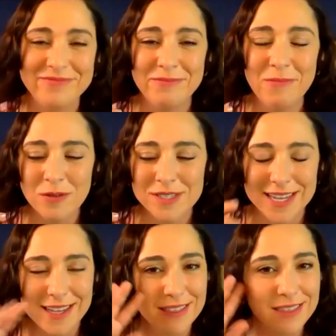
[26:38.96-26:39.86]

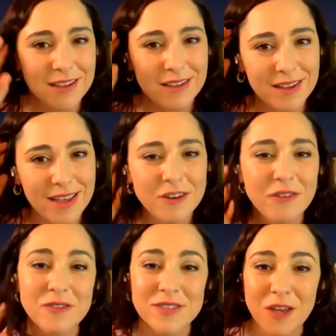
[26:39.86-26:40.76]
mostly the
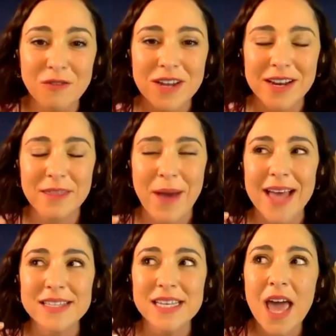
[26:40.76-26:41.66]
interviews that you've done in the
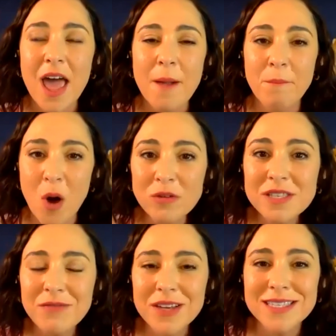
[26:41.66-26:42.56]
past,
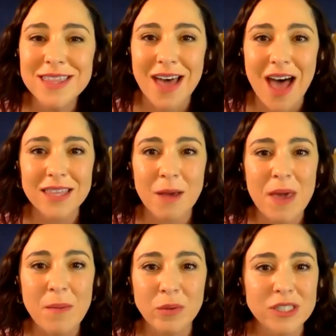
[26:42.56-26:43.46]
most of us thought that
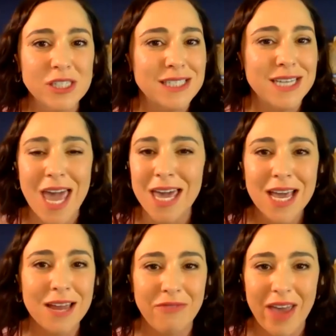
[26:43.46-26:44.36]
people were just
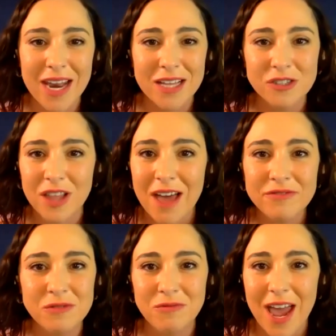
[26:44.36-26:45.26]
taking advantage
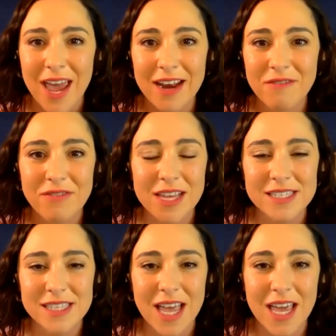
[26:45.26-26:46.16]
left and right of
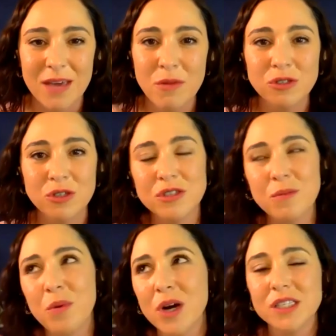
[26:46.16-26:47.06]
this like emotional
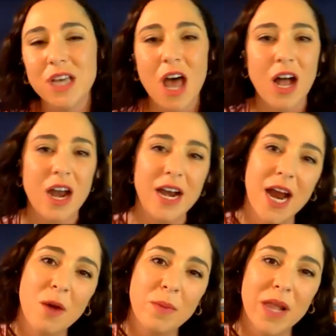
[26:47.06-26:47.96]
support dog on an
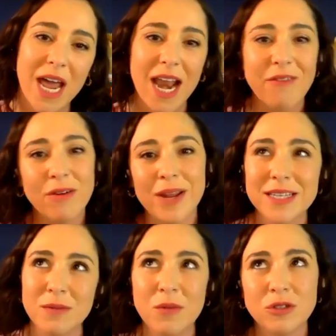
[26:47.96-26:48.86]
airplane. Everybody
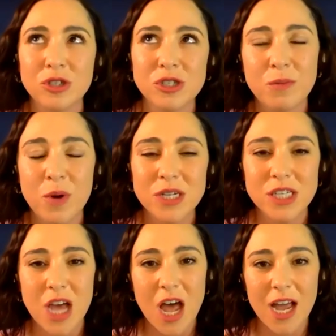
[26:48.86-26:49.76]
has an emotional support
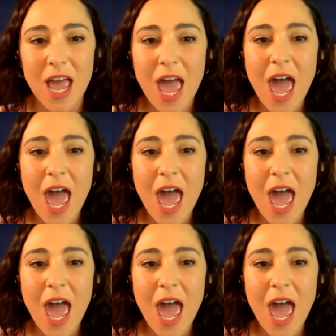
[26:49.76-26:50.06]
dog.